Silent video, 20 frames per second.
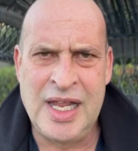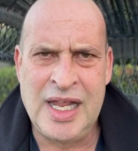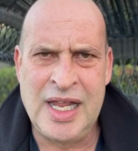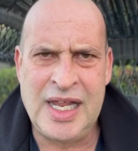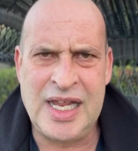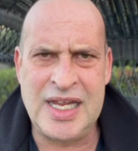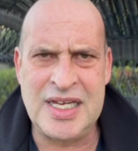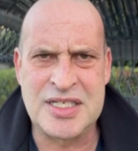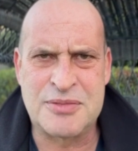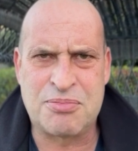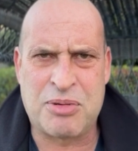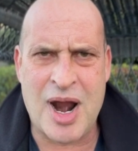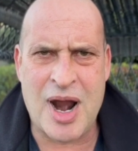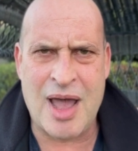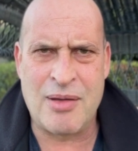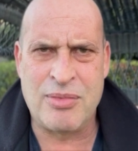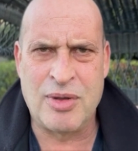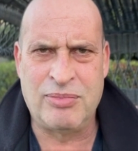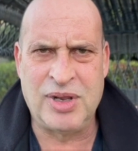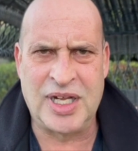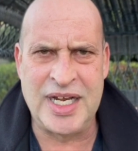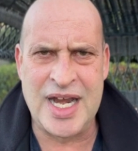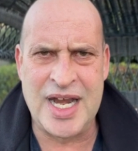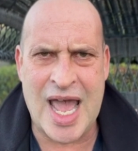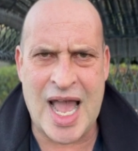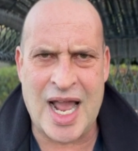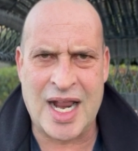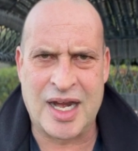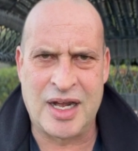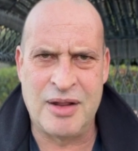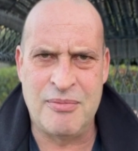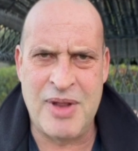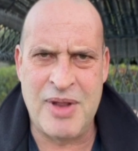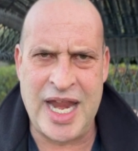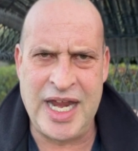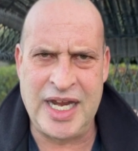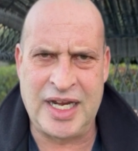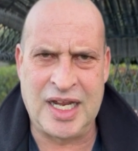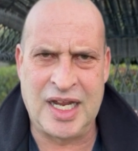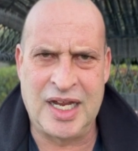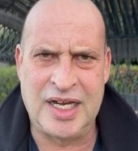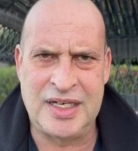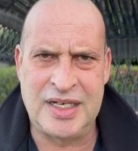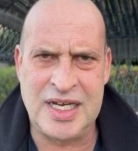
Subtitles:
He's probably not going to make it.